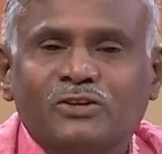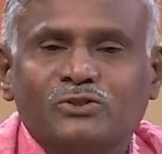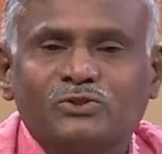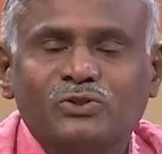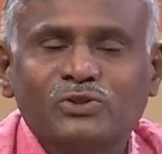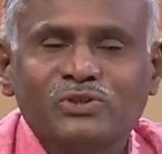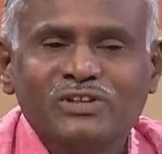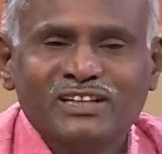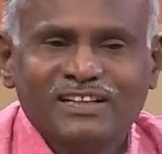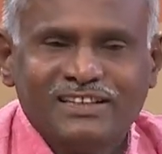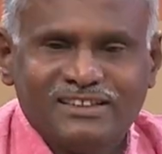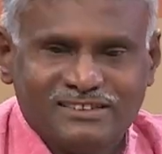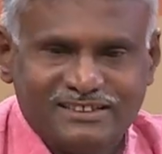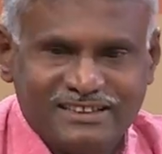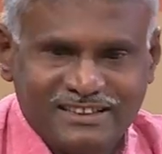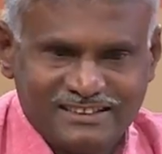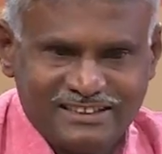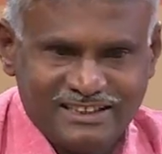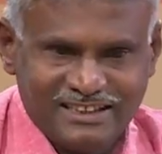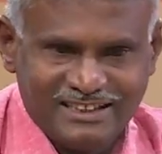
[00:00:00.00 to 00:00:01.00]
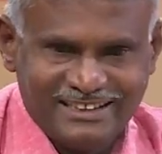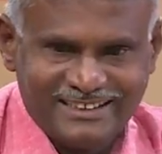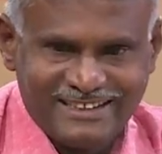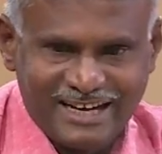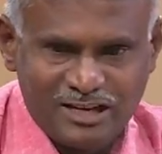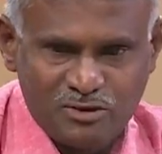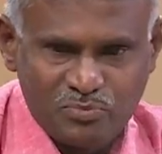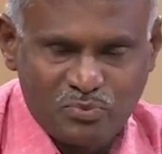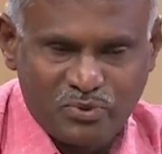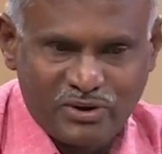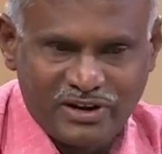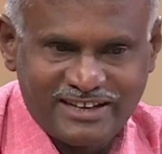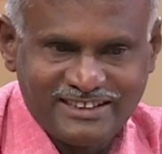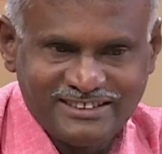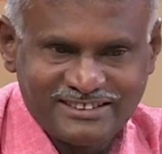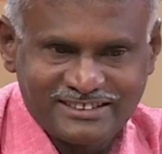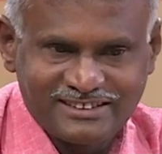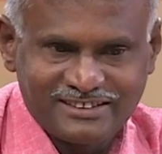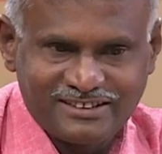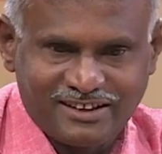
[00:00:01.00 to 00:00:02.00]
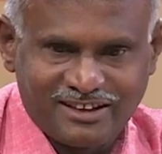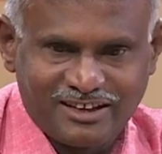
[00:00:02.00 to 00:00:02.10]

So the, the end point